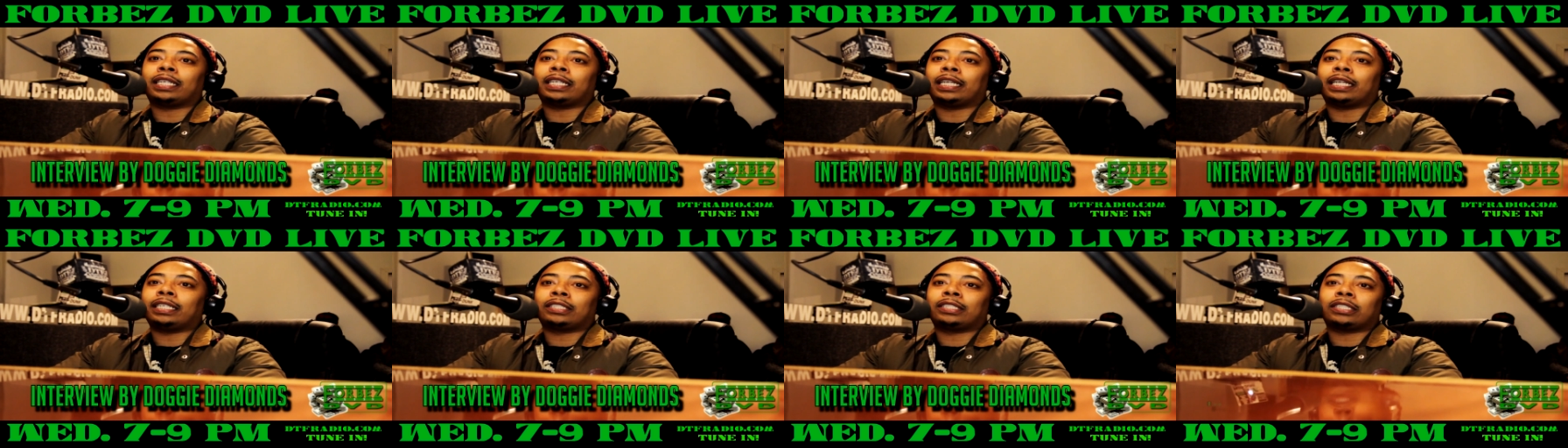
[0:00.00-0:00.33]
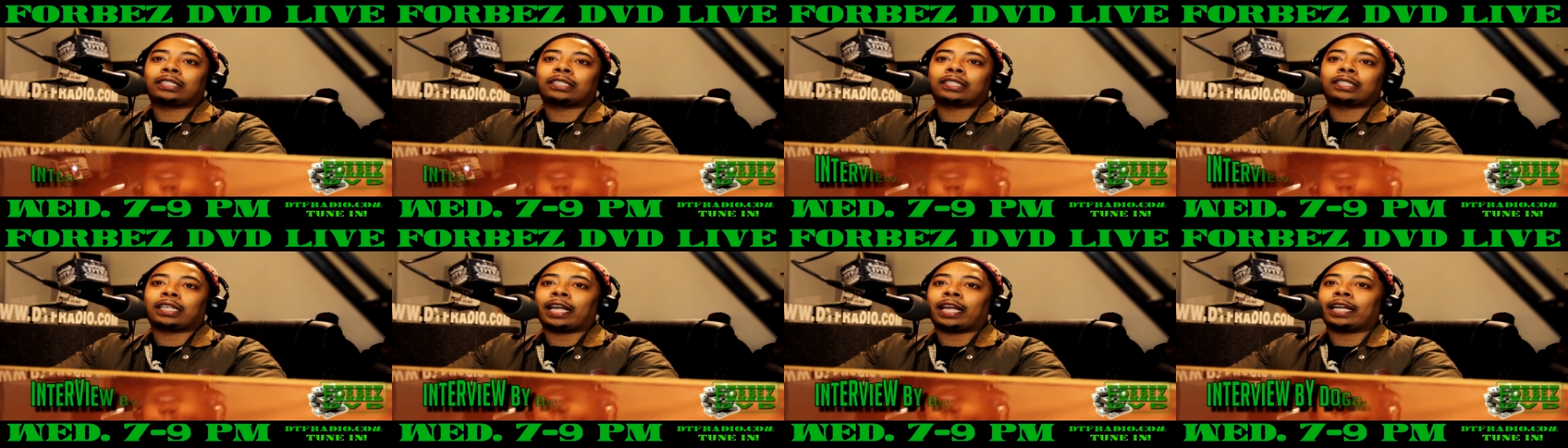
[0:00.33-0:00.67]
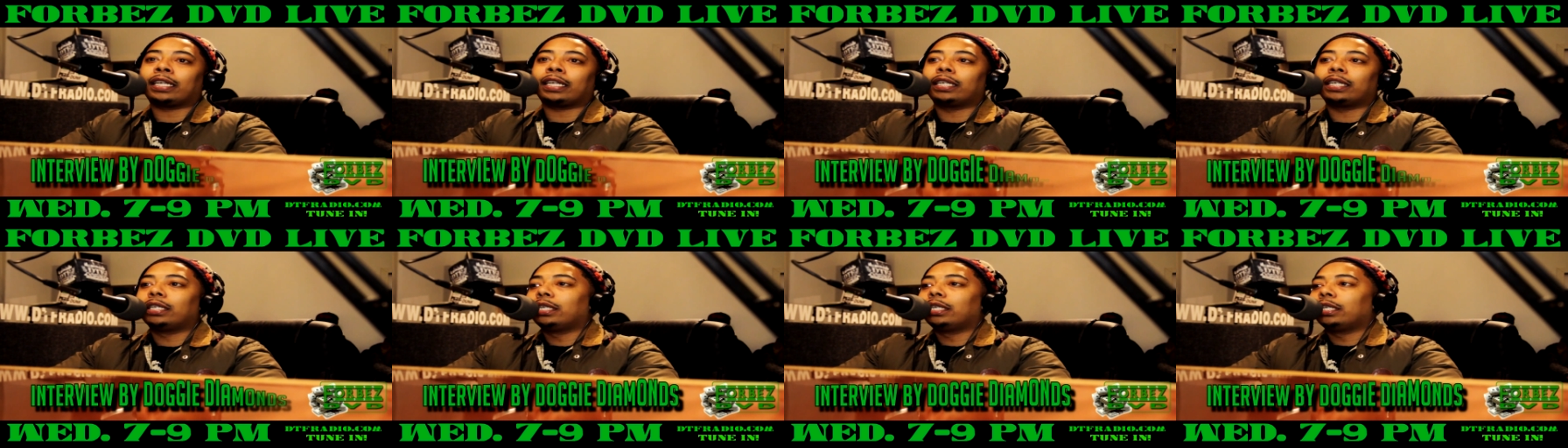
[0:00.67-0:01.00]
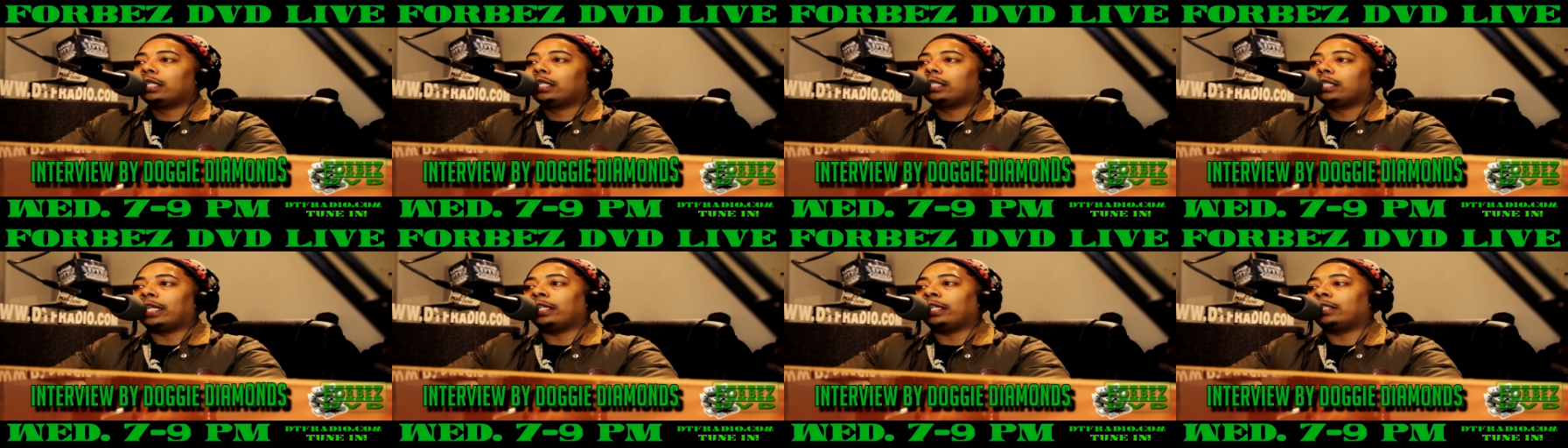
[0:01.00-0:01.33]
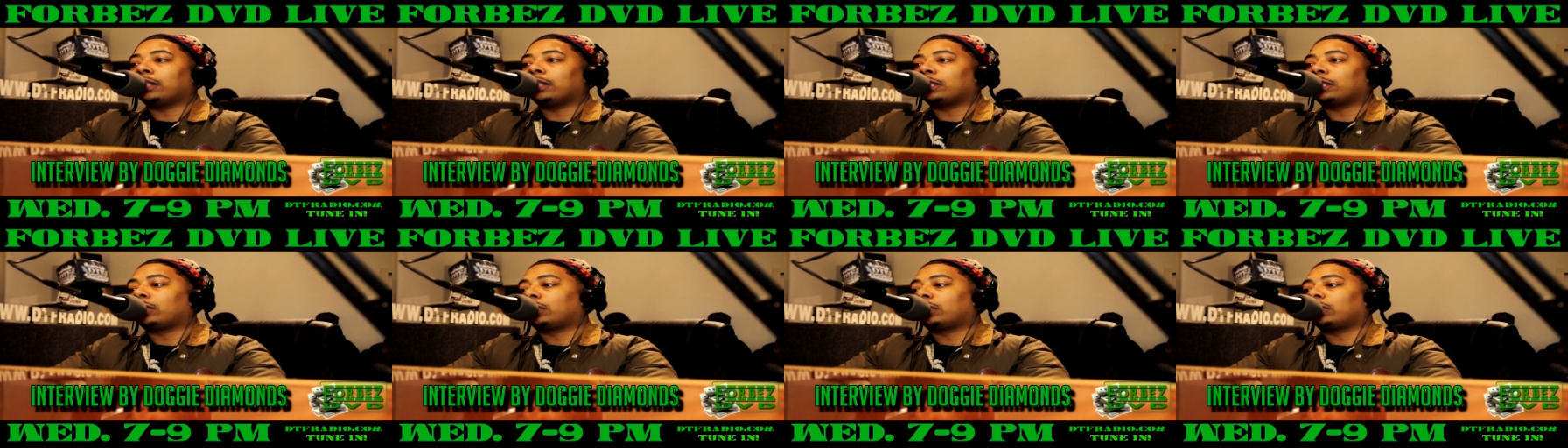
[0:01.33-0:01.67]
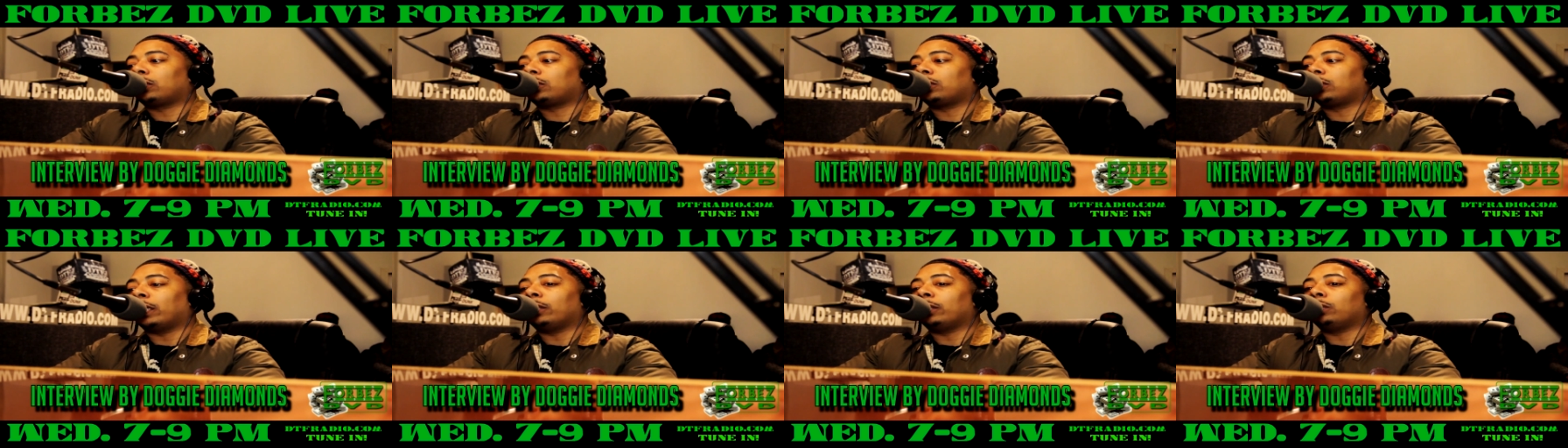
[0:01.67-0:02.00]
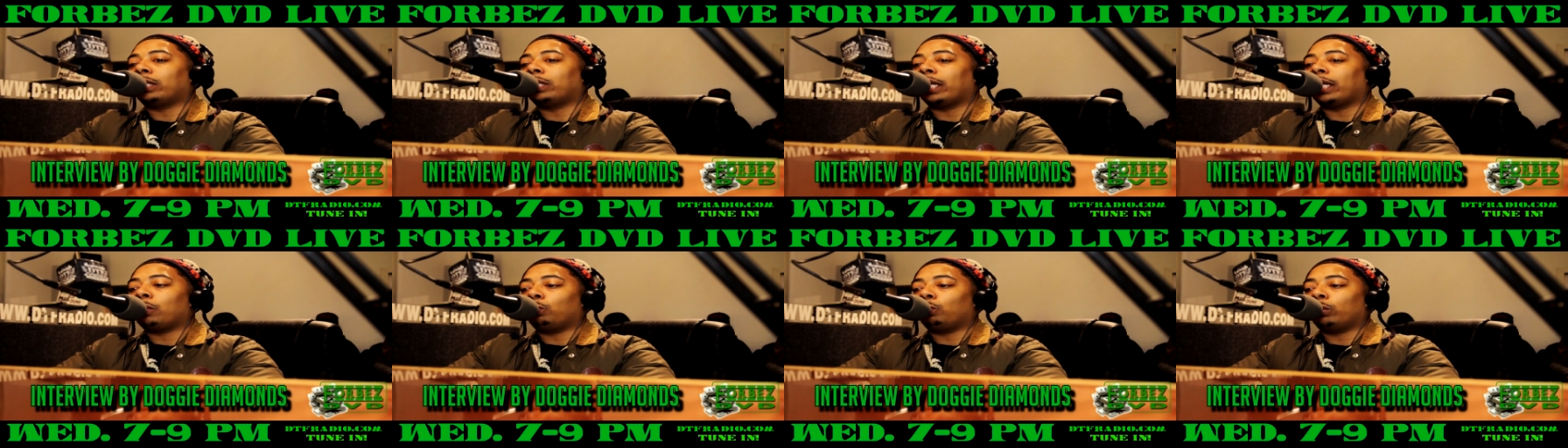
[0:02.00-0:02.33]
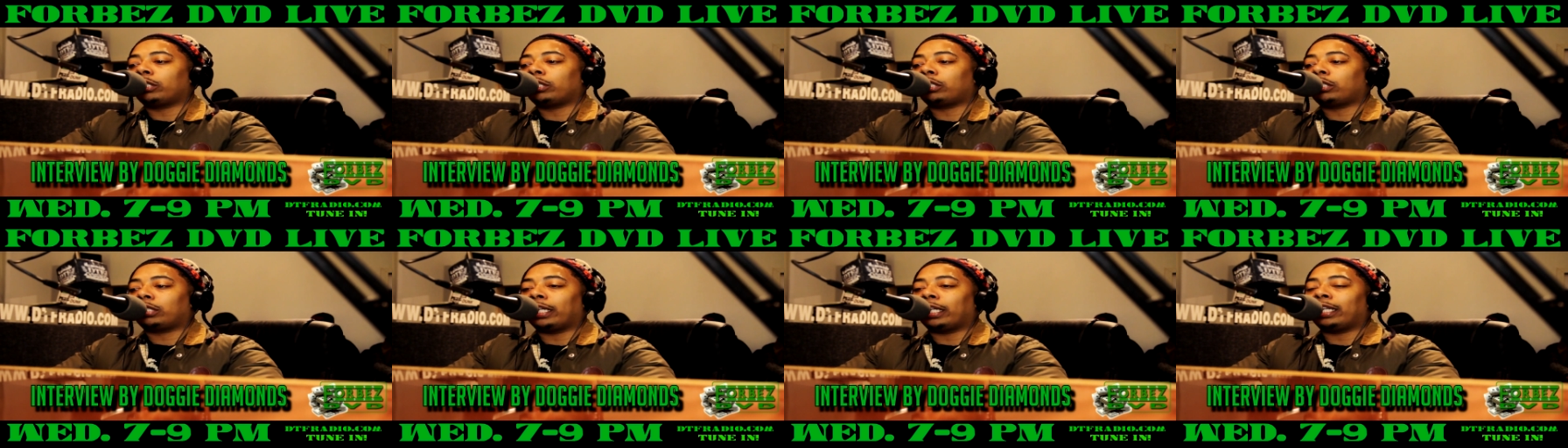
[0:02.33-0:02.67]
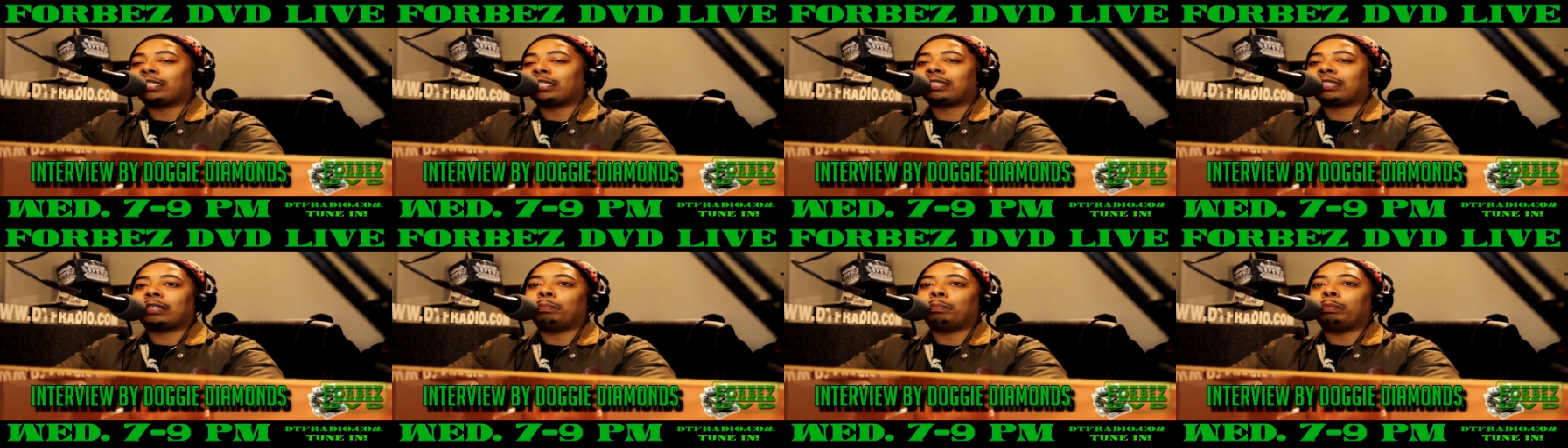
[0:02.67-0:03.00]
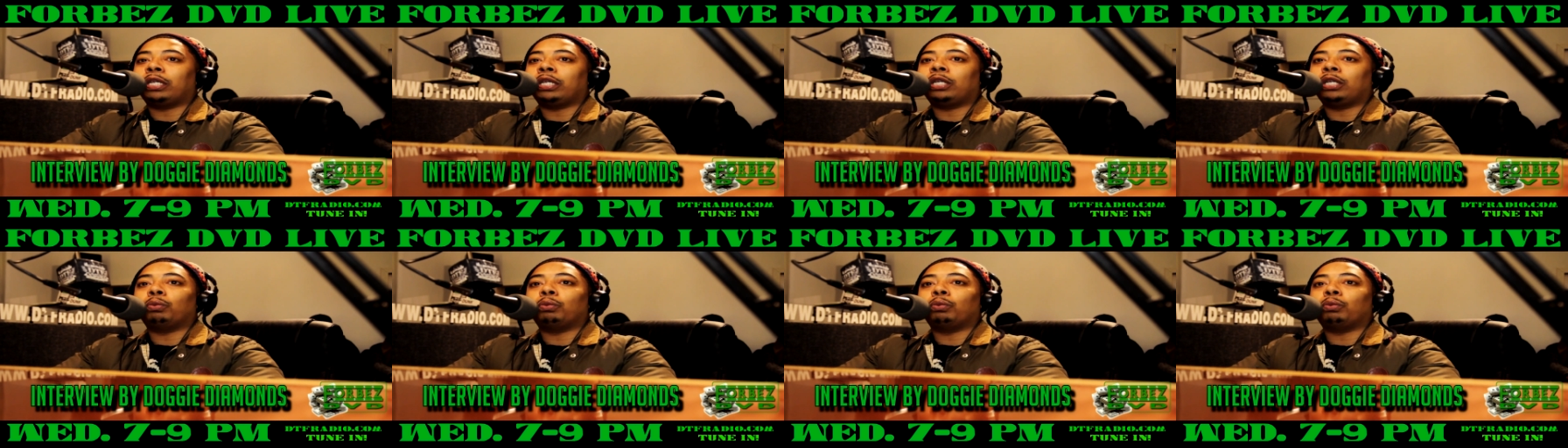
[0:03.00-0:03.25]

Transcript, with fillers: They just like they just they they wish things to be